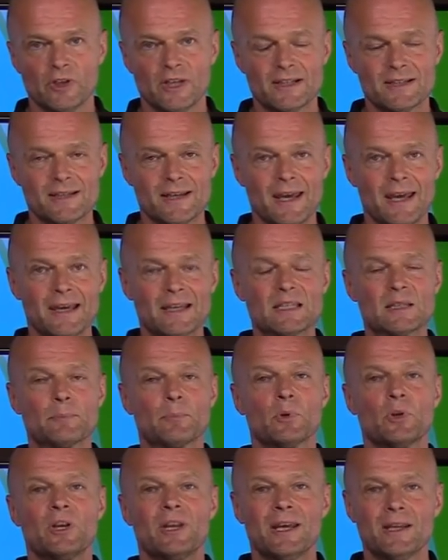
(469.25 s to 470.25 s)
It's
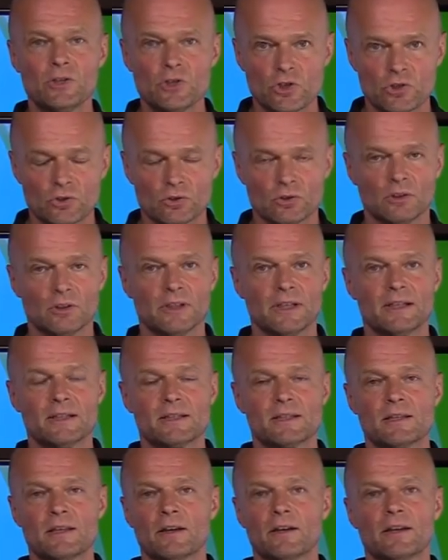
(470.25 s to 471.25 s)
exponential.
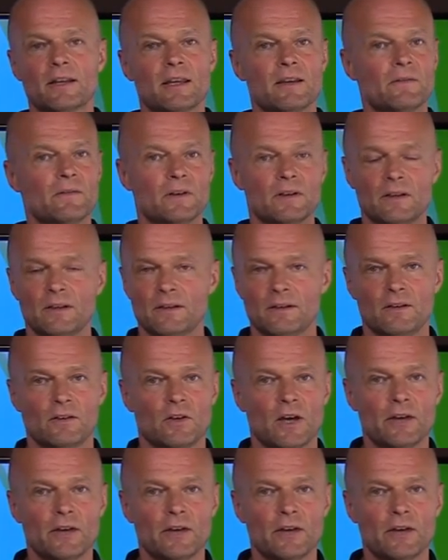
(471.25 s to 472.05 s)
It's not even